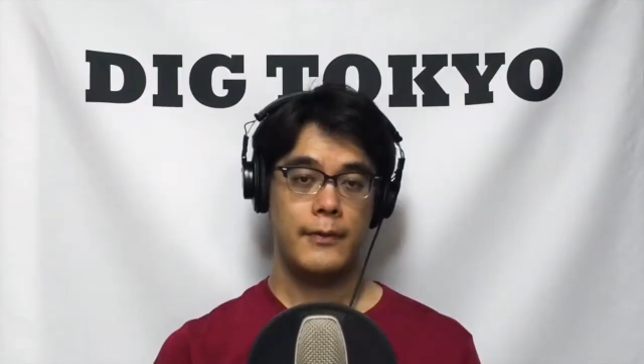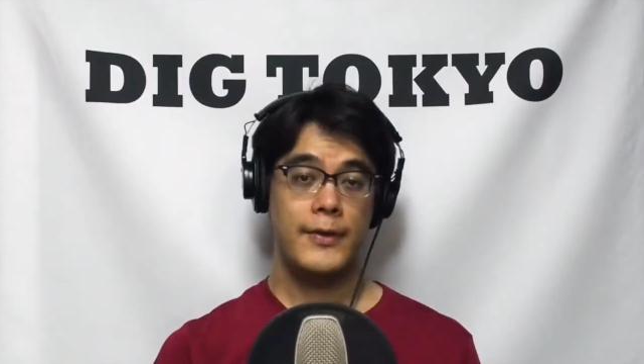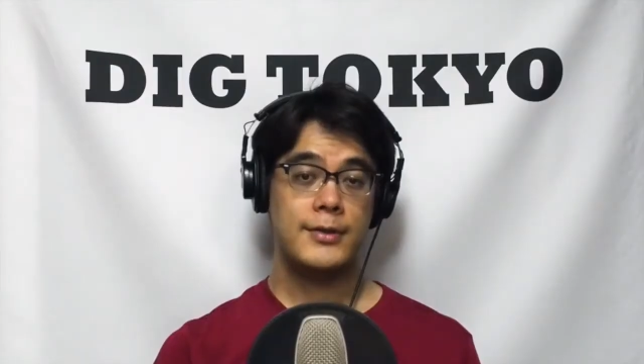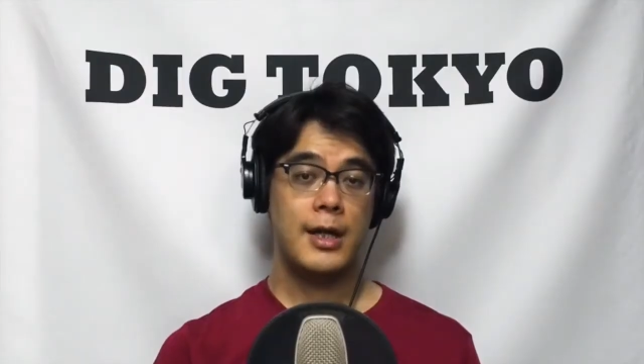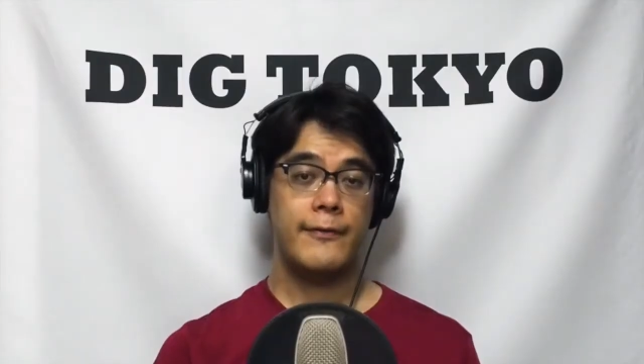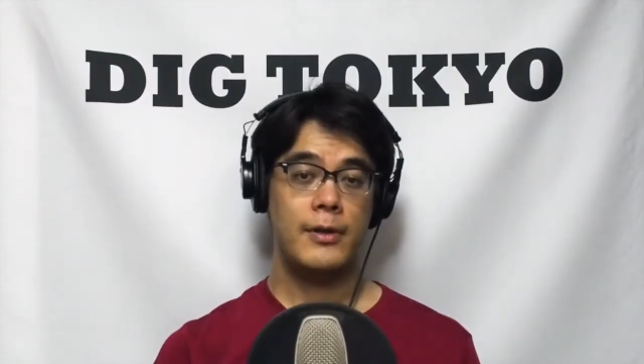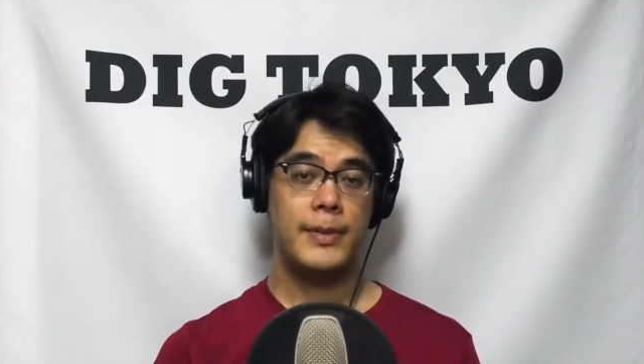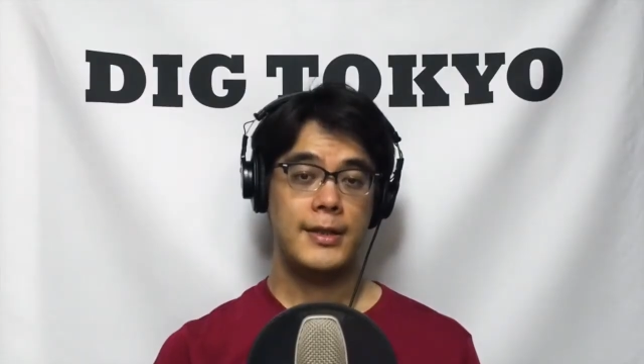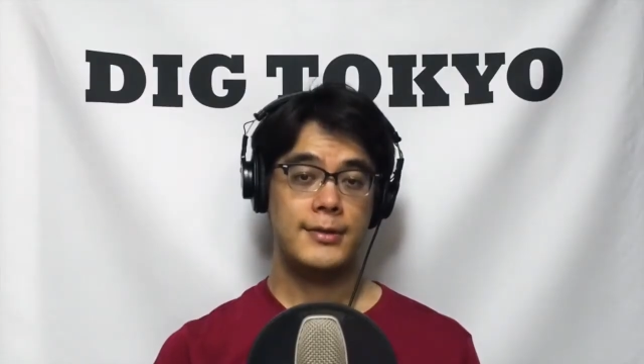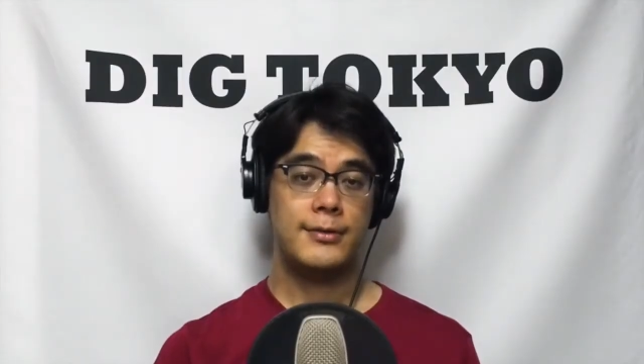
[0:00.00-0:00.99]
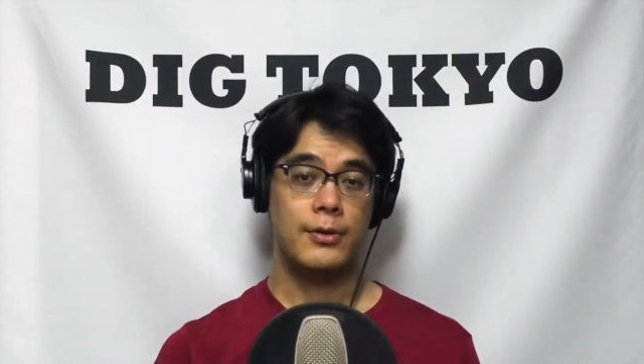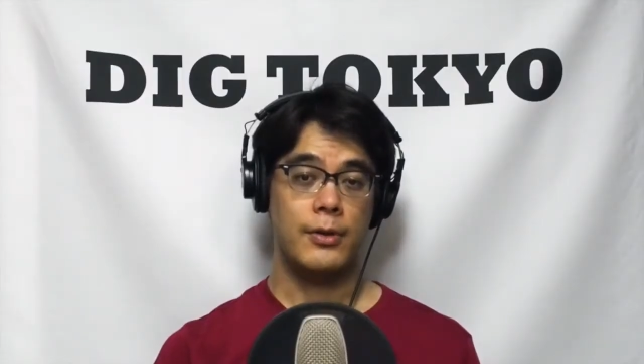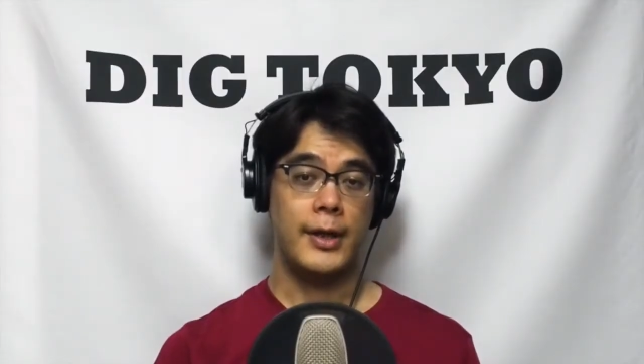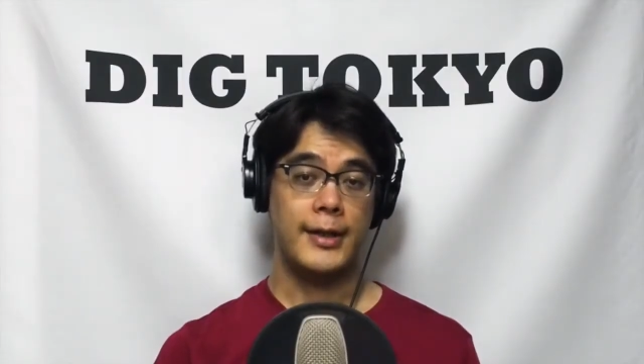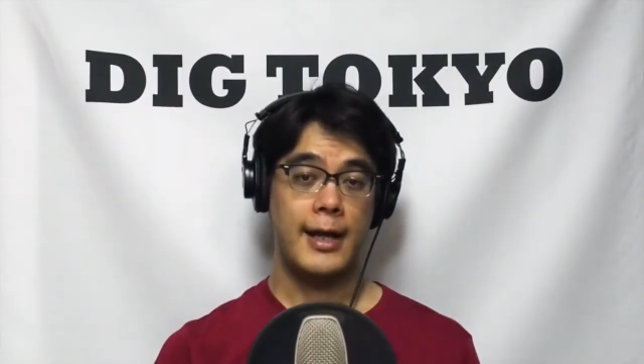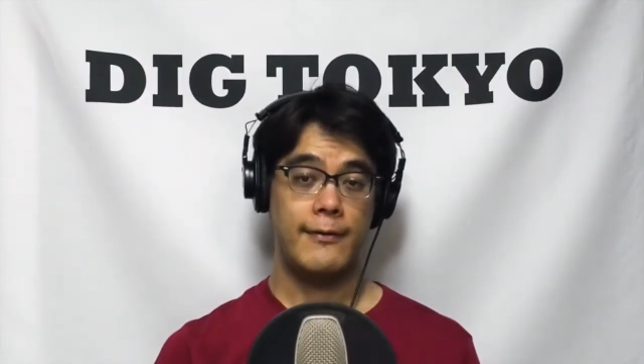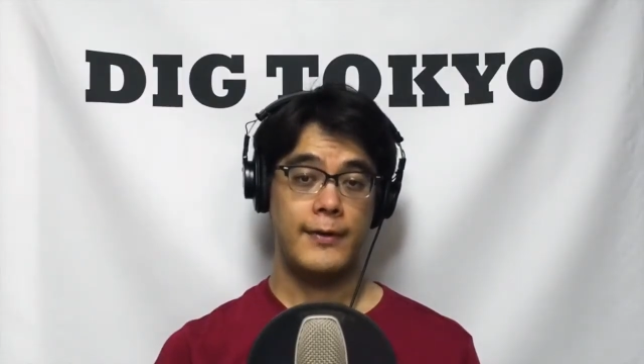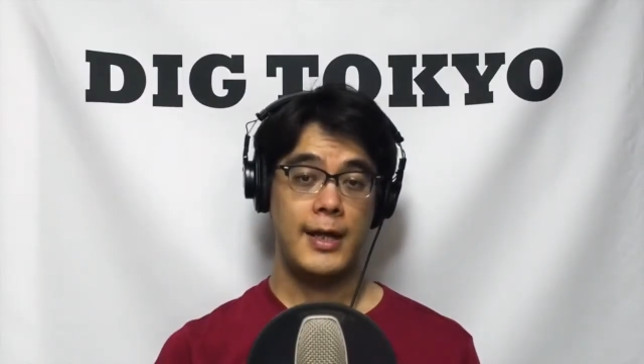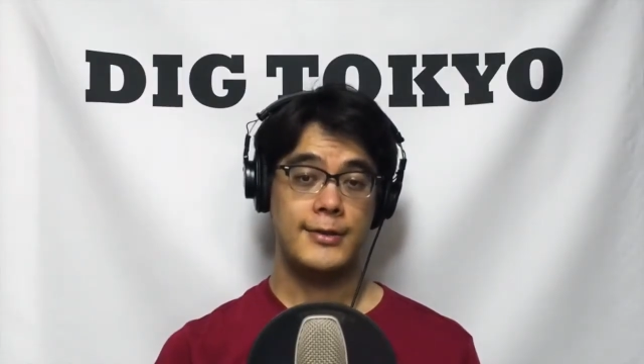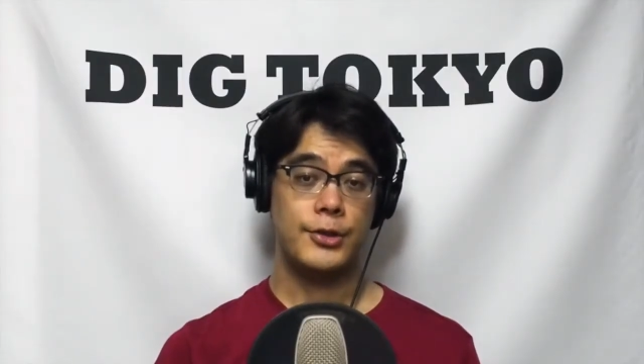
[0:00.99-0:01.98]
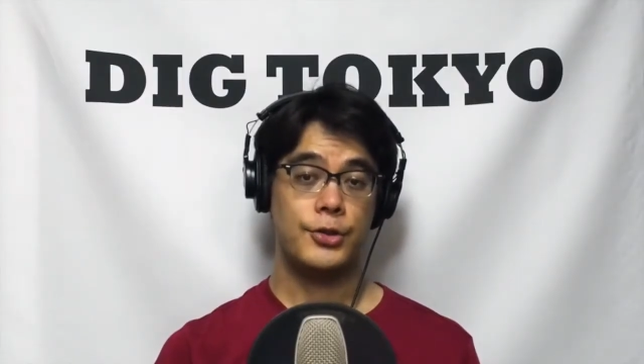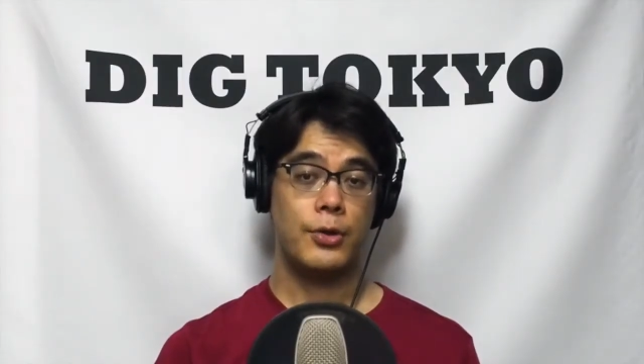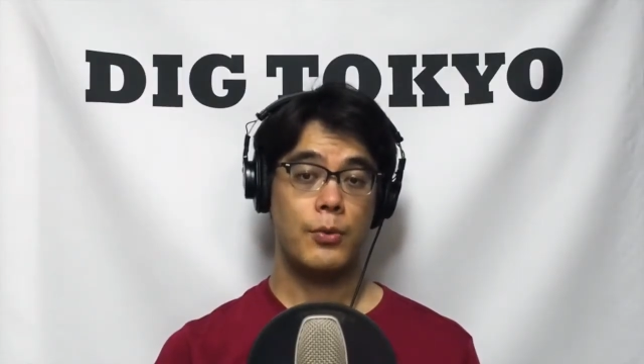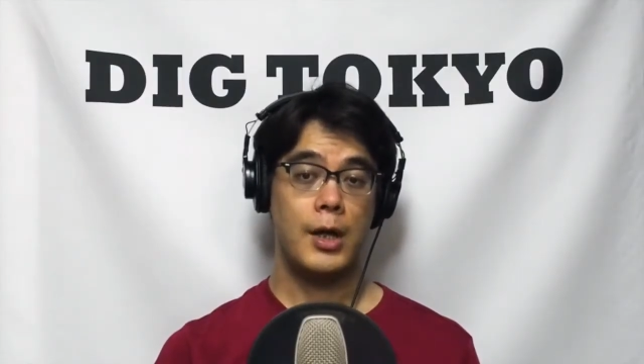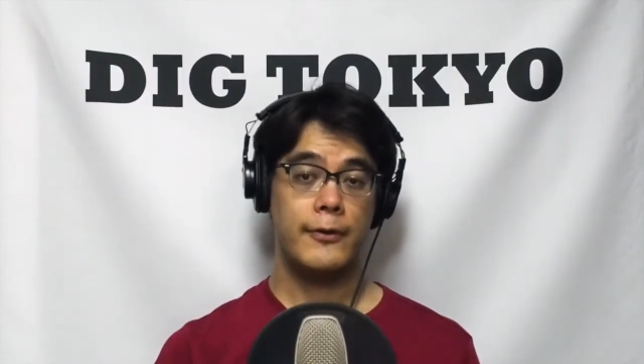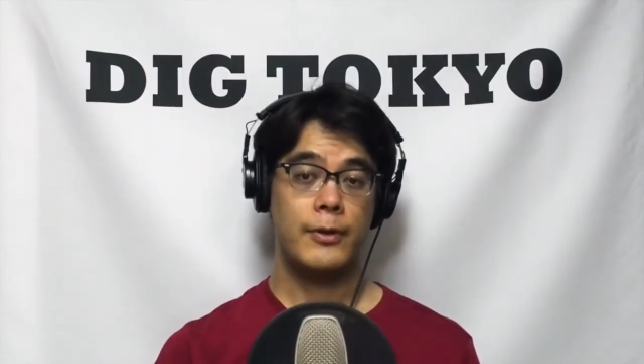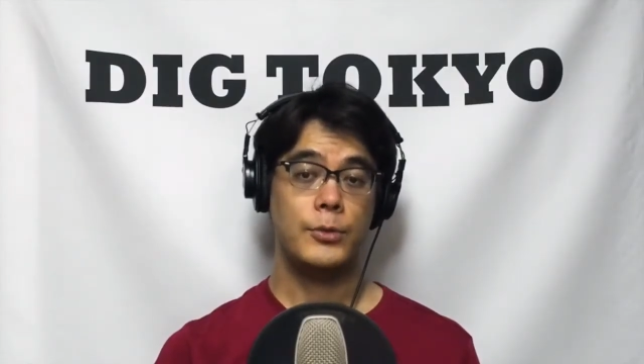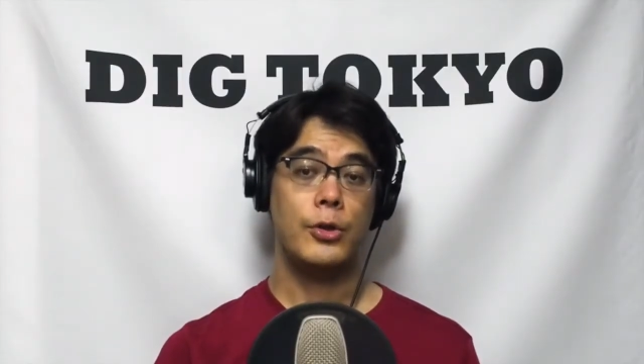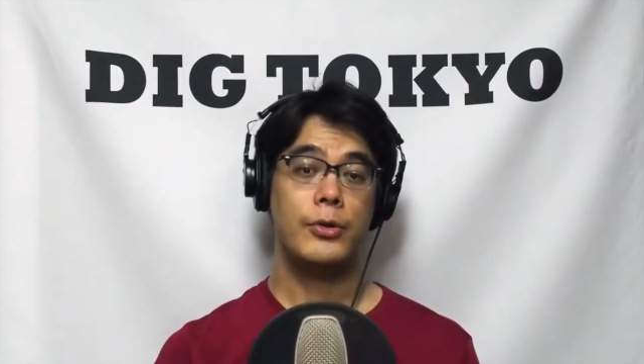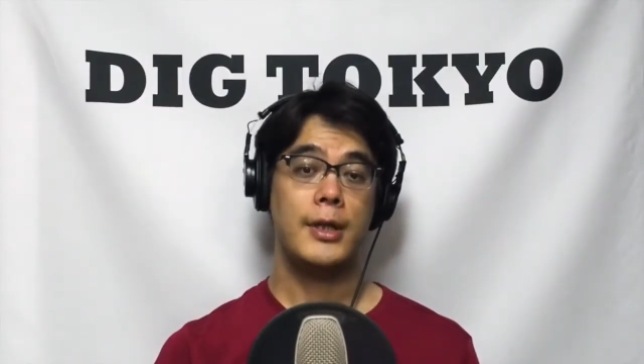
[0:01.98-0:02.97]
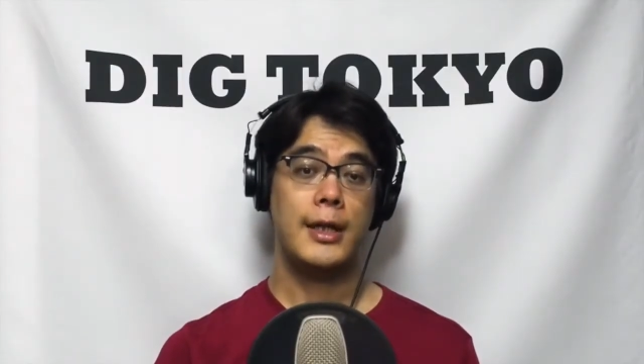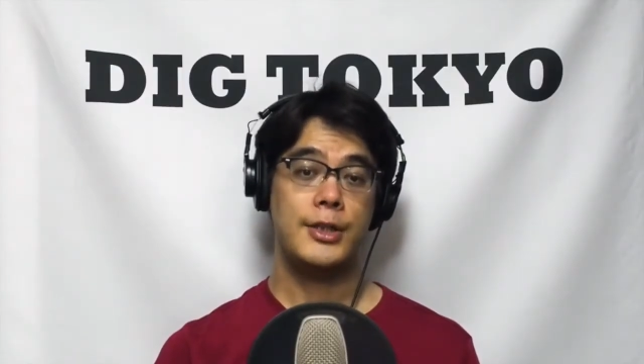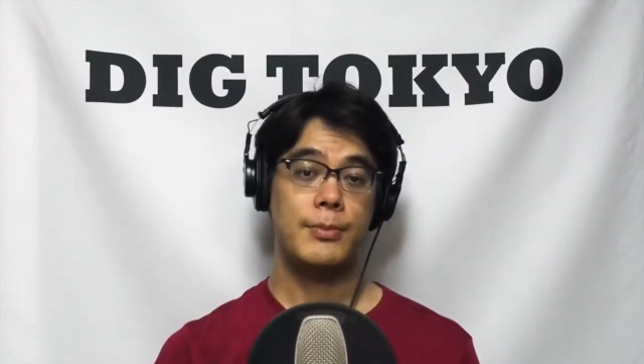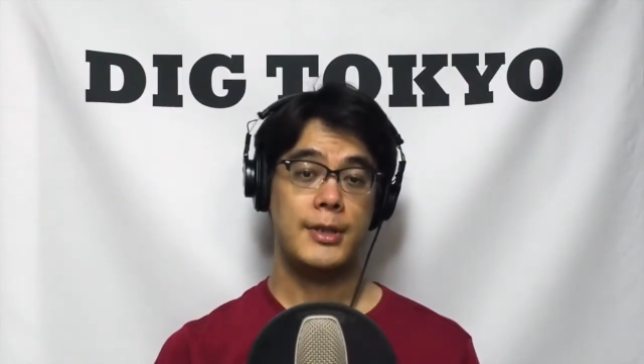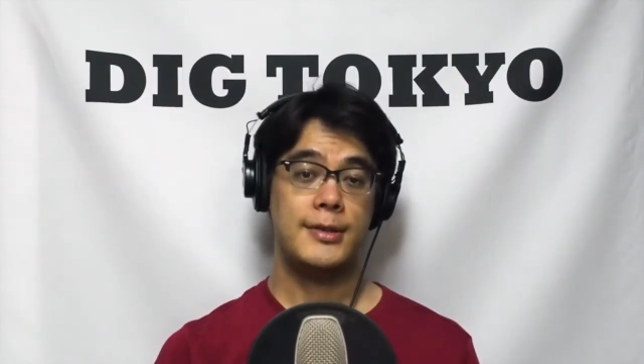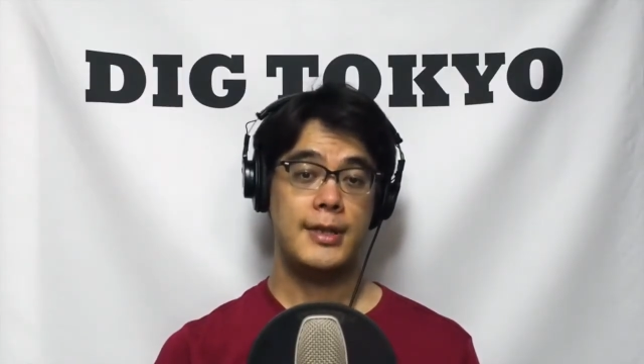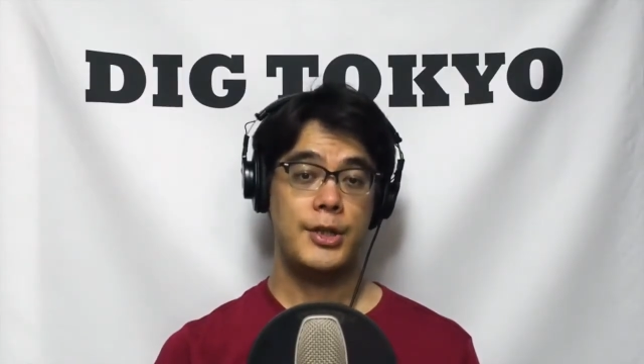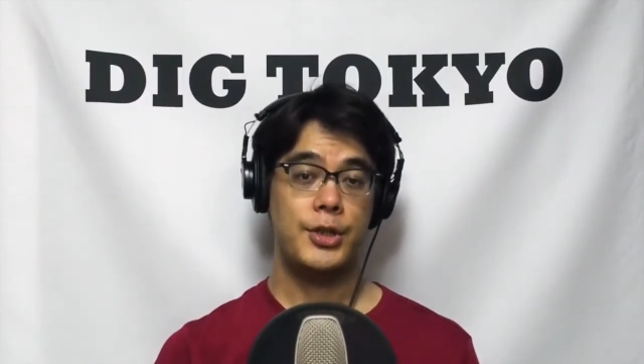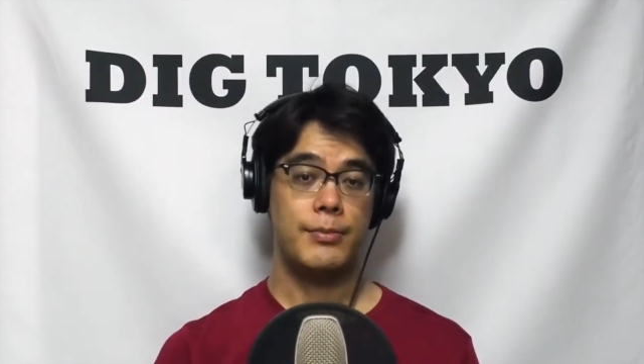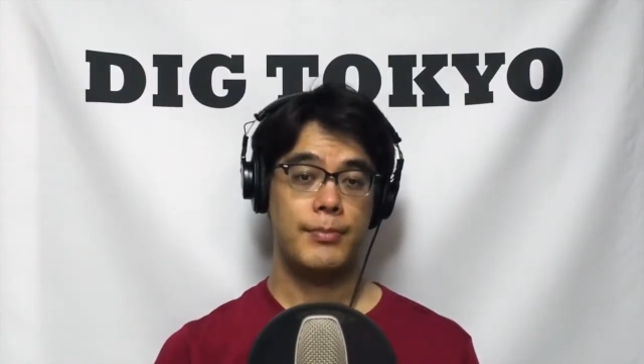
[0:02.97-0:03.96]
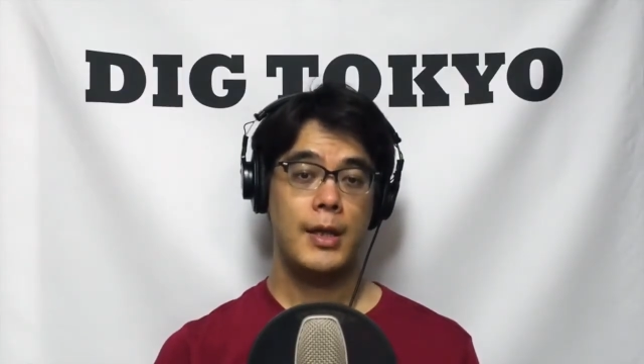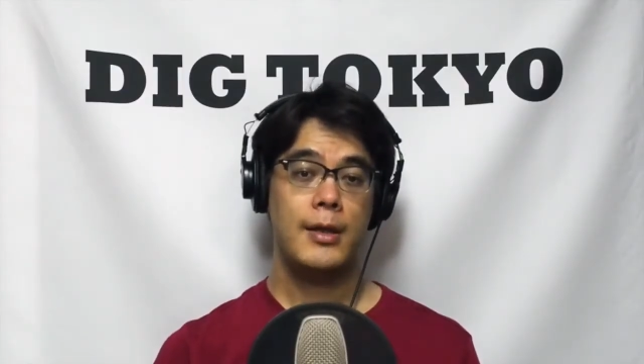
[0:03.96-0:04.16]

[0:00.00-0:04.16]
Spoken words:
This coffee bean store and cafe is a short walk from Yoyogi Hachiman Station,